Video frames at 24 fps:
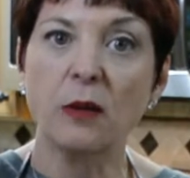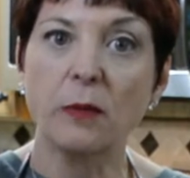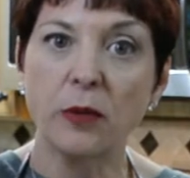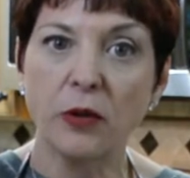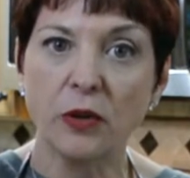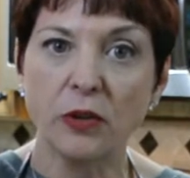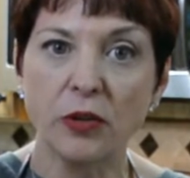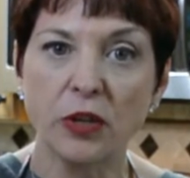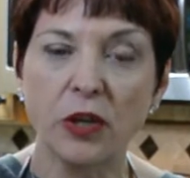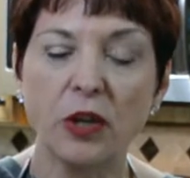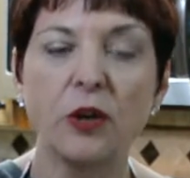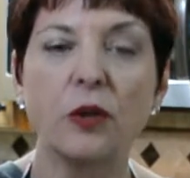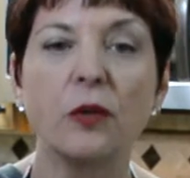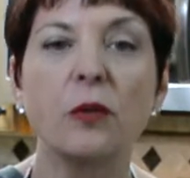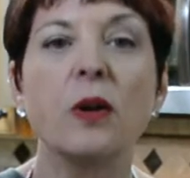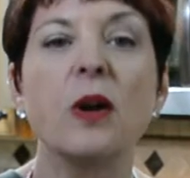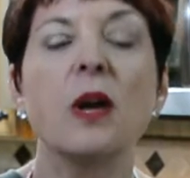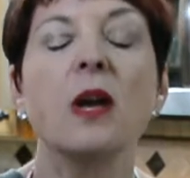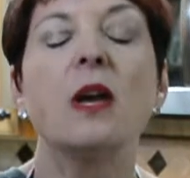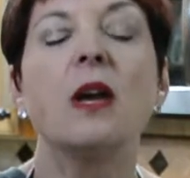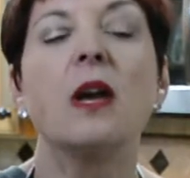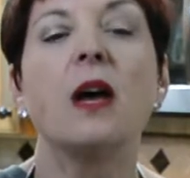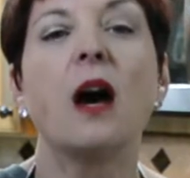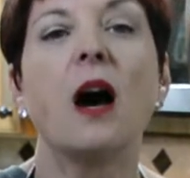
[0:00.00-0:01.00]
burn you,
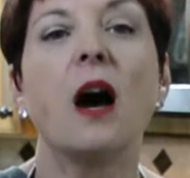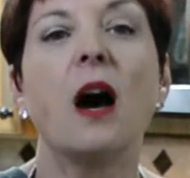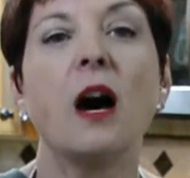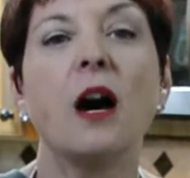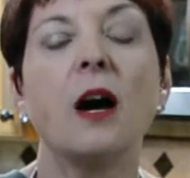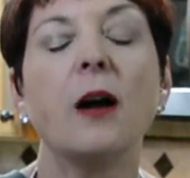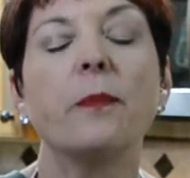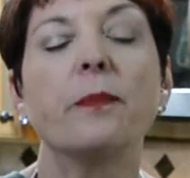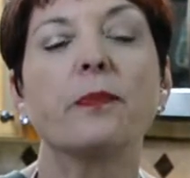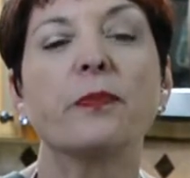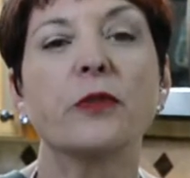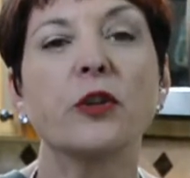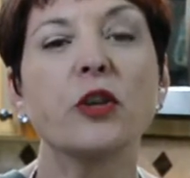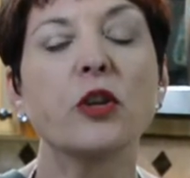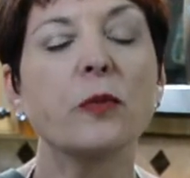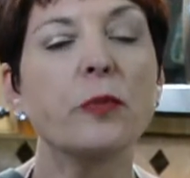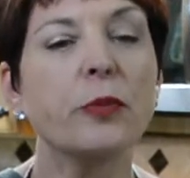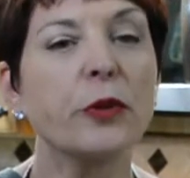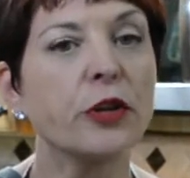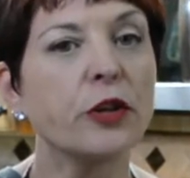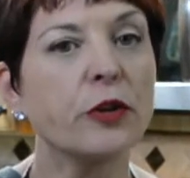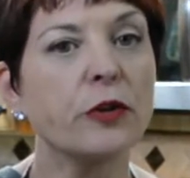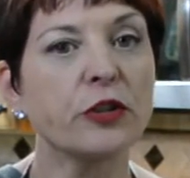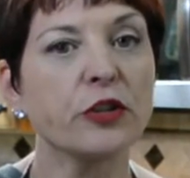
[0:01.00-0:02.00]
you can
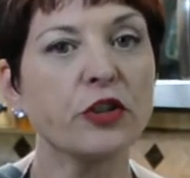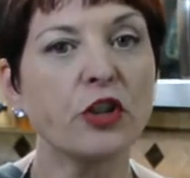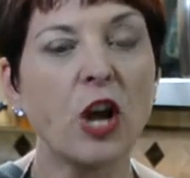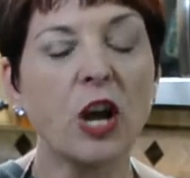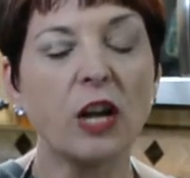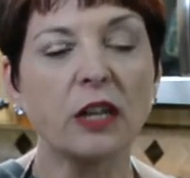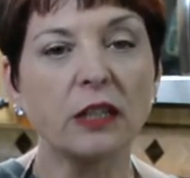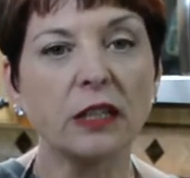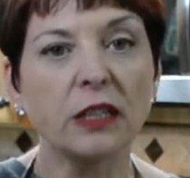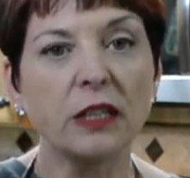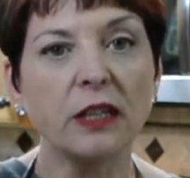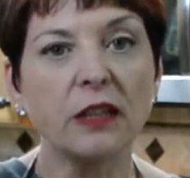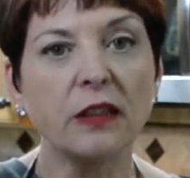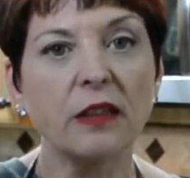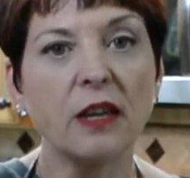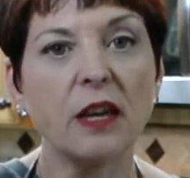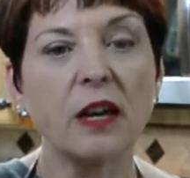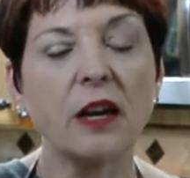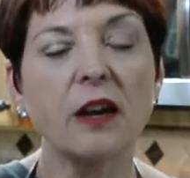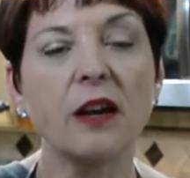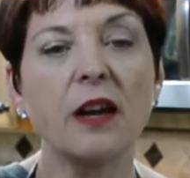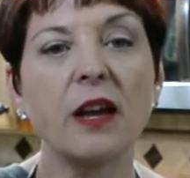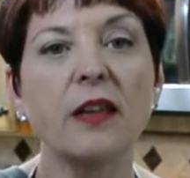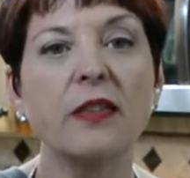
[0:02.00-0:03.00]
put your chocolate in
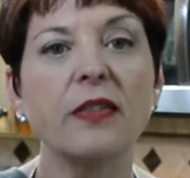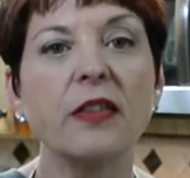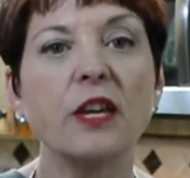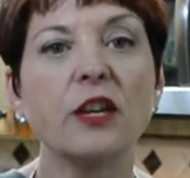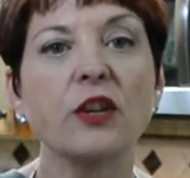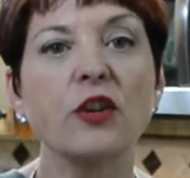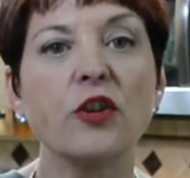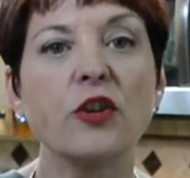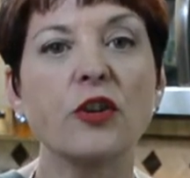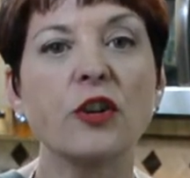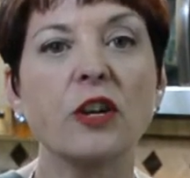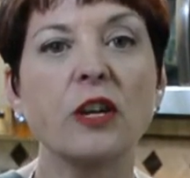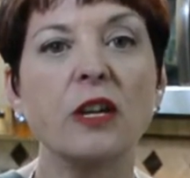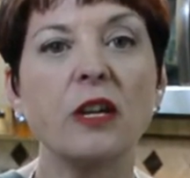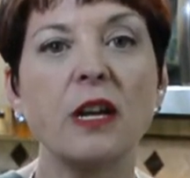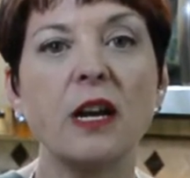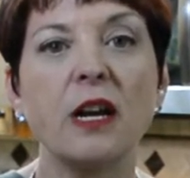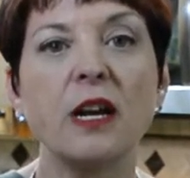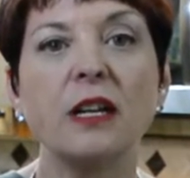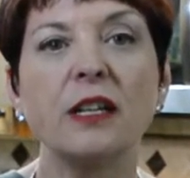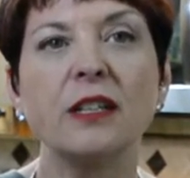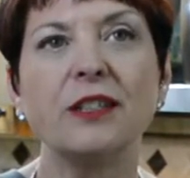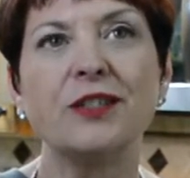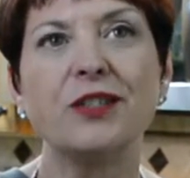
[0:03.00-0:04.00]
there, and then you're
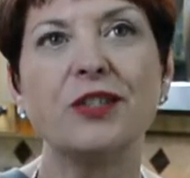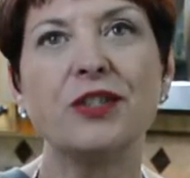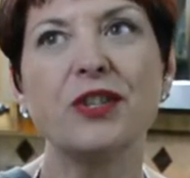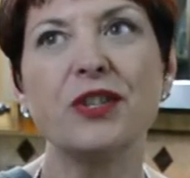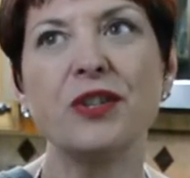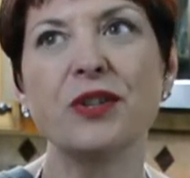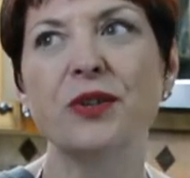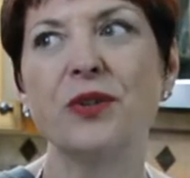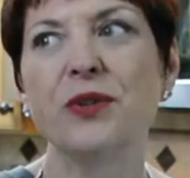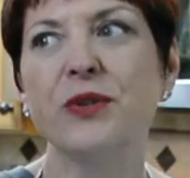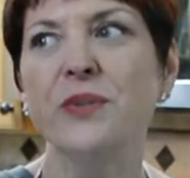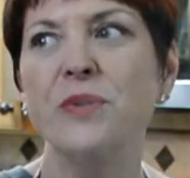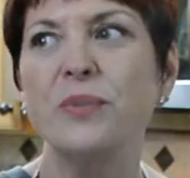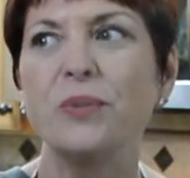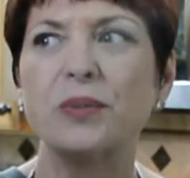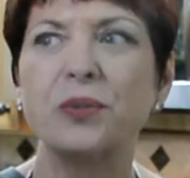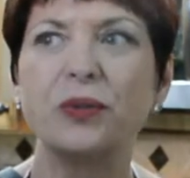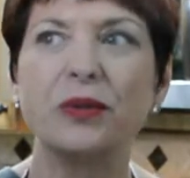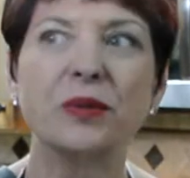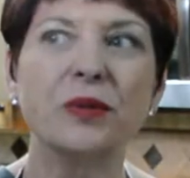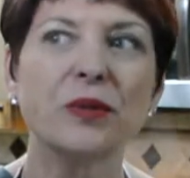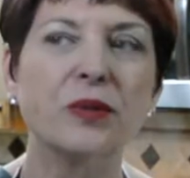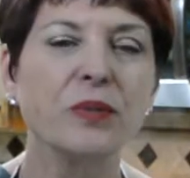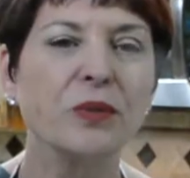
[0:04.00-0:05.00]
gonna
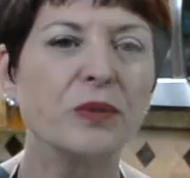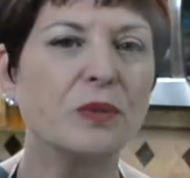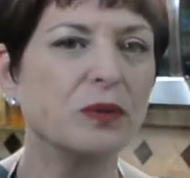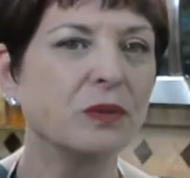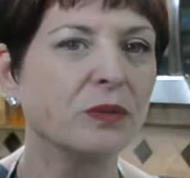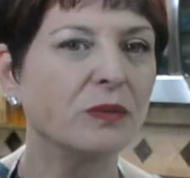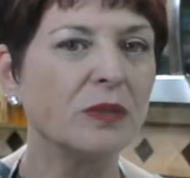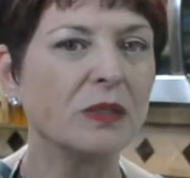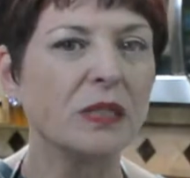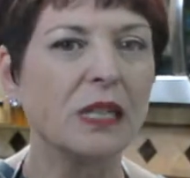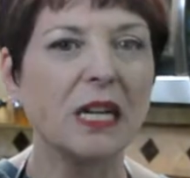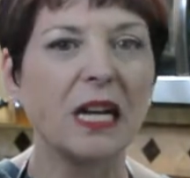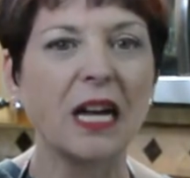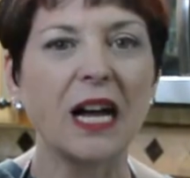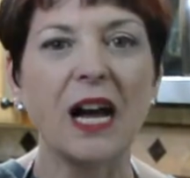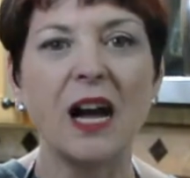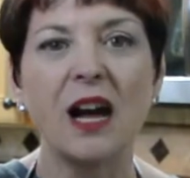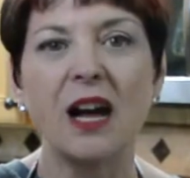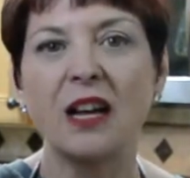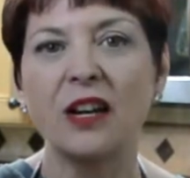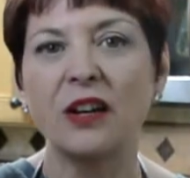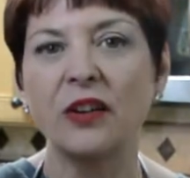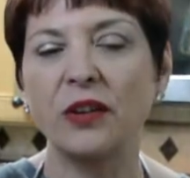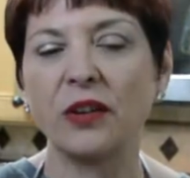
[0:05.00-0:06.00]
do,
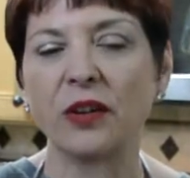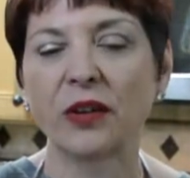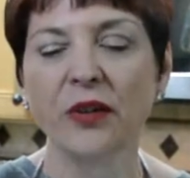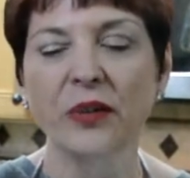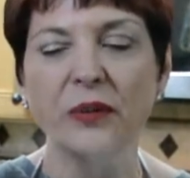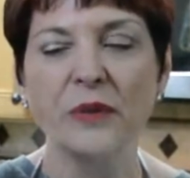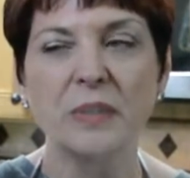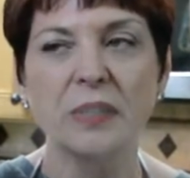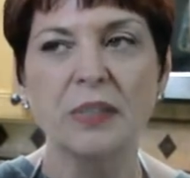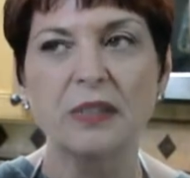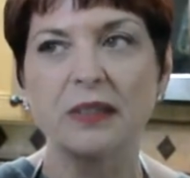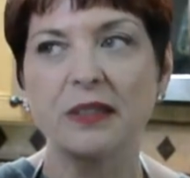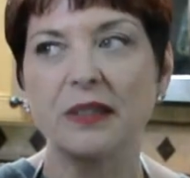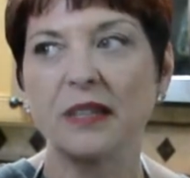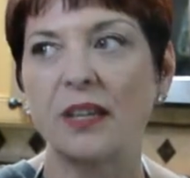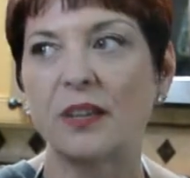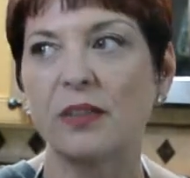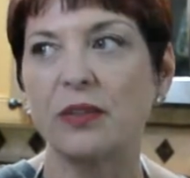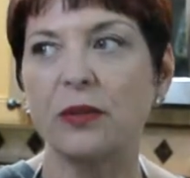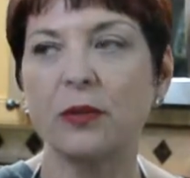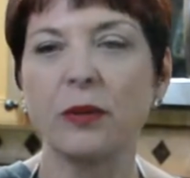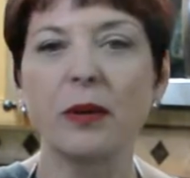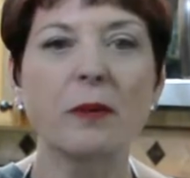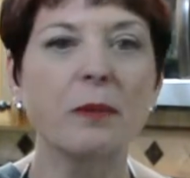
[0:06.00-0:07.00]
I don't know what it
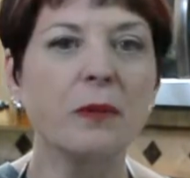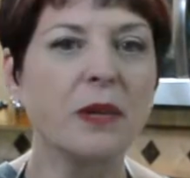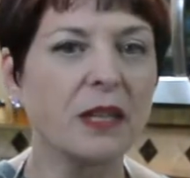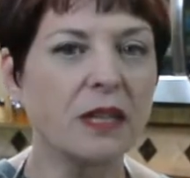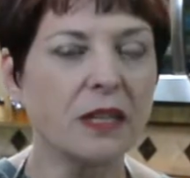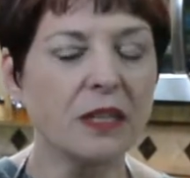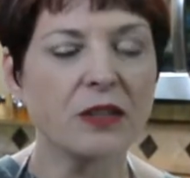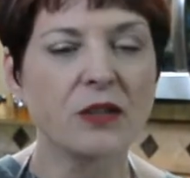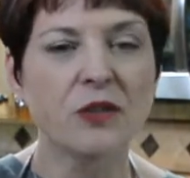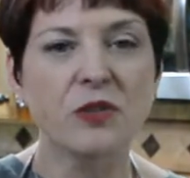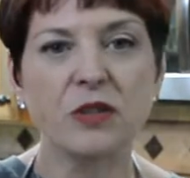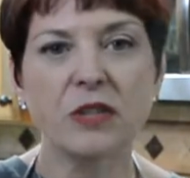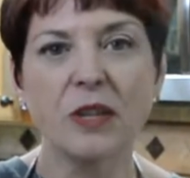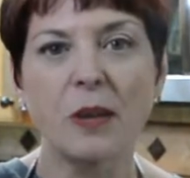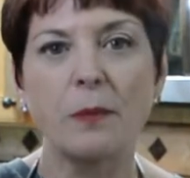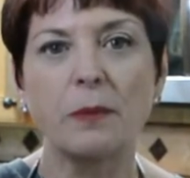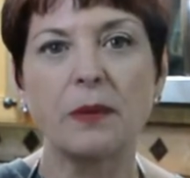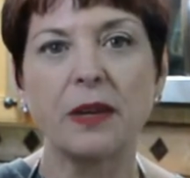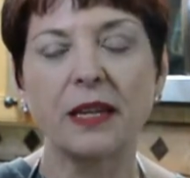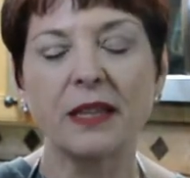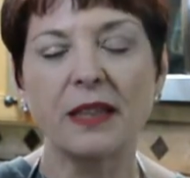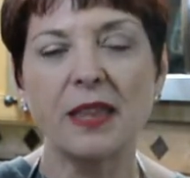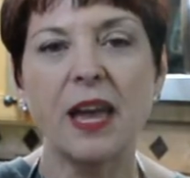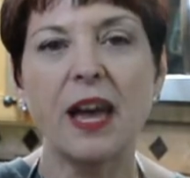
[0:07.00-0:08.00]
said, 3 minutes or something
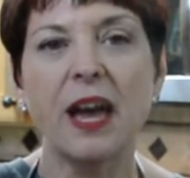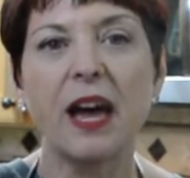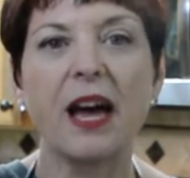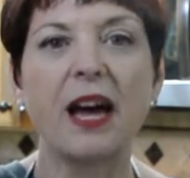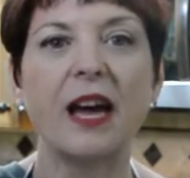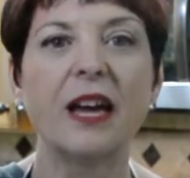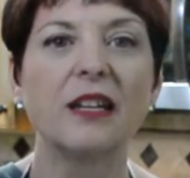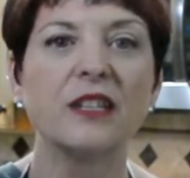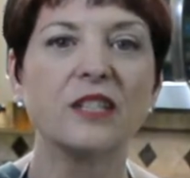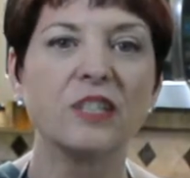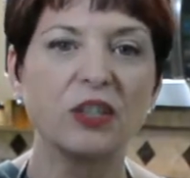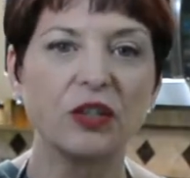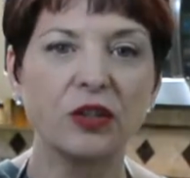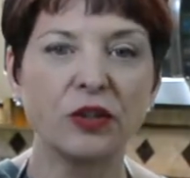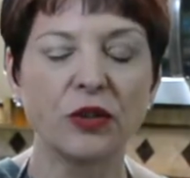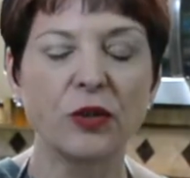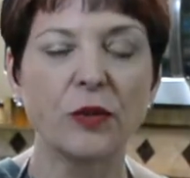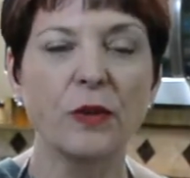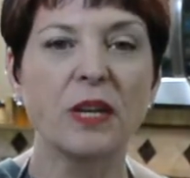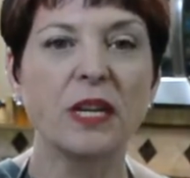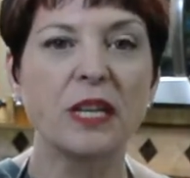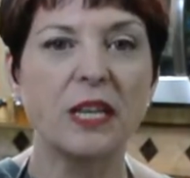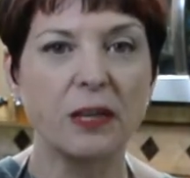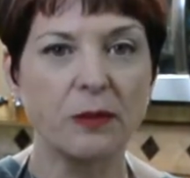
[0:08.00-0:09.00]
like that. You know,
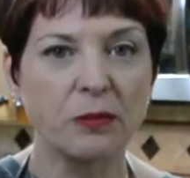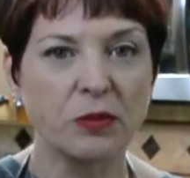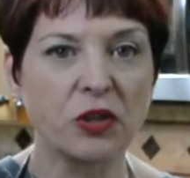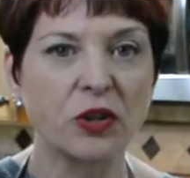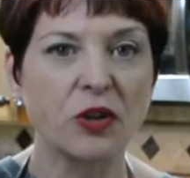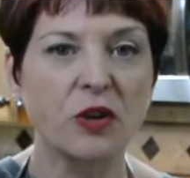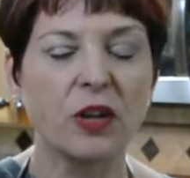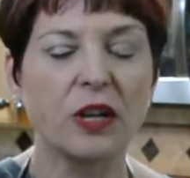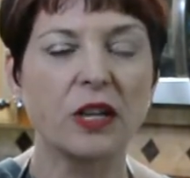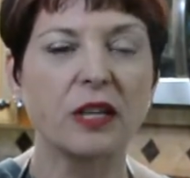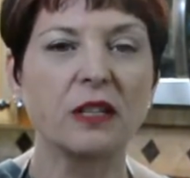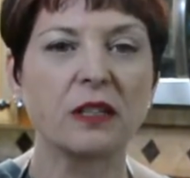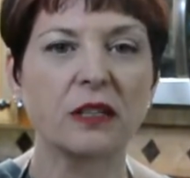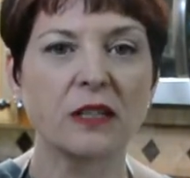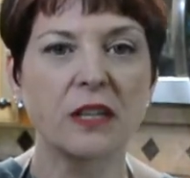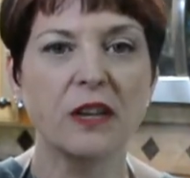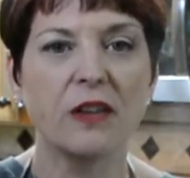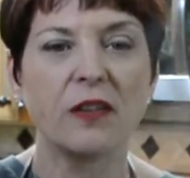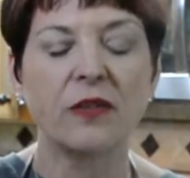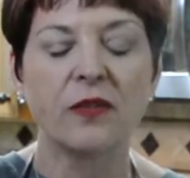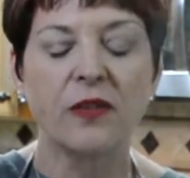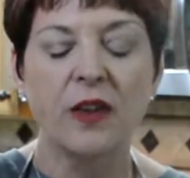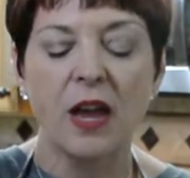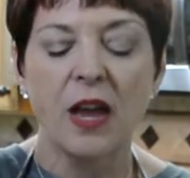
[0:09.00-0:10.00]
you wanna keep stirring it
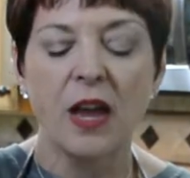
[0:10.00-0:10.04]
stuff.